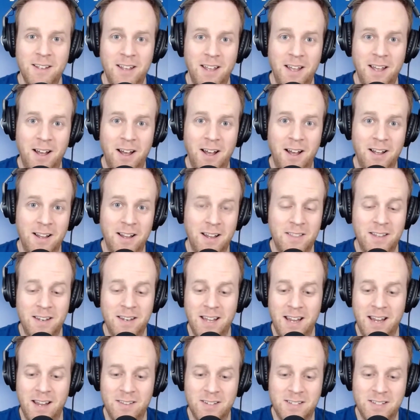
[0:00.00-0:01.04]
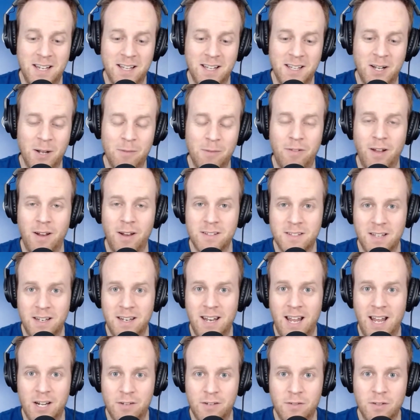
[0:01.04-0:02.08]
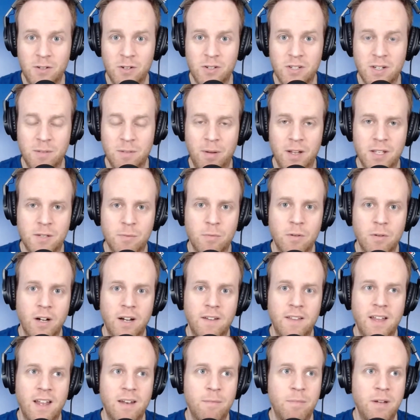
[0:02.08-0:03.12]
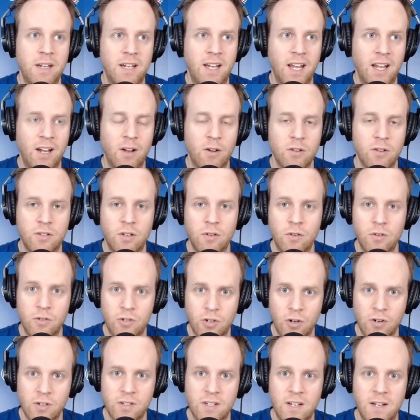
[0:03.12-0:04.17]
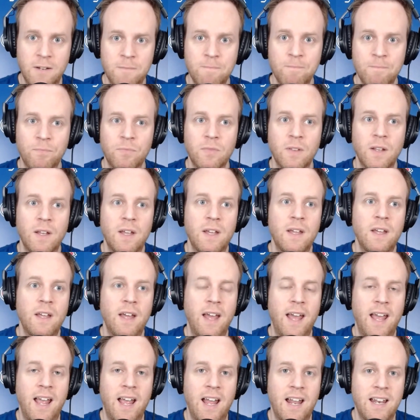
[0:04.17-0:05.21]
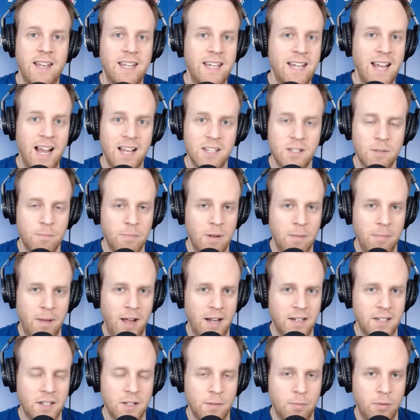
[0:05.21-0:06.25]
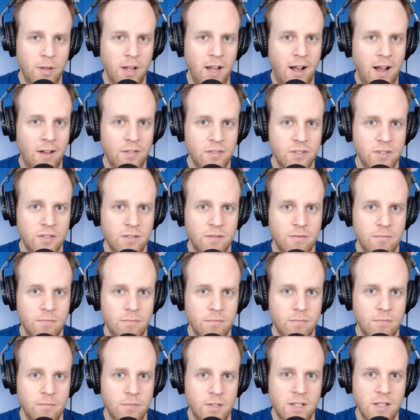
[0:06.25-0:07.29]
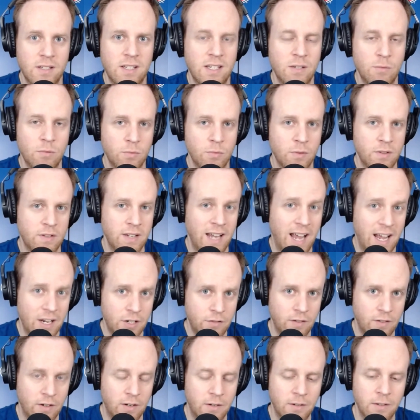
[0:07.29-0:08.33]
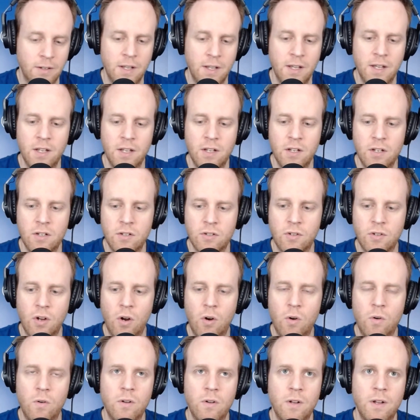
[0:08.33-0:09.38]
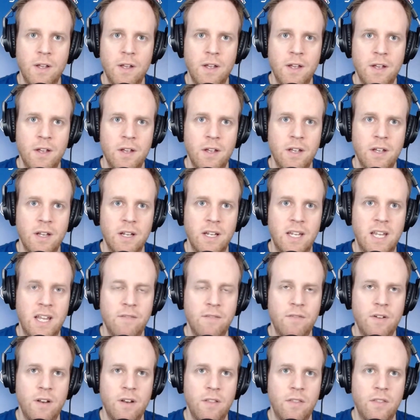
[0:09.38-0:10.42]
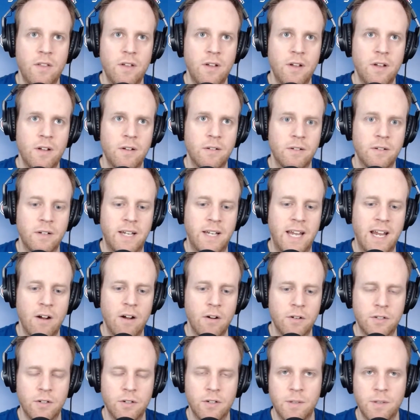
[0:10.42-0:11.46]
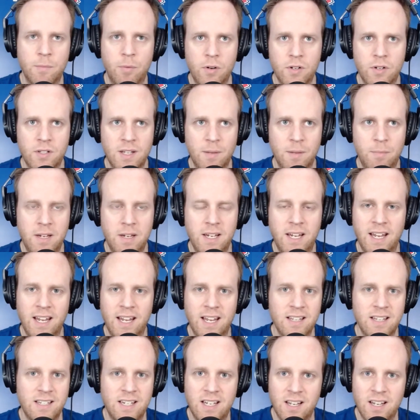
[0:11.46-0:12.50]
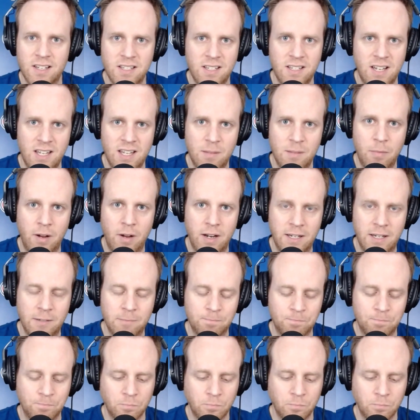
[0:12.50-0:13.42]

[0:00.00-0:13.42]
in the Stanley Cup Finals, and then Nashville losing to Pittsburgh. And then PK goes to New Jersey, and he hasn't been back to the playoffs since he was with Nashville. So given the character and the person that PK is, he doesn't need the money,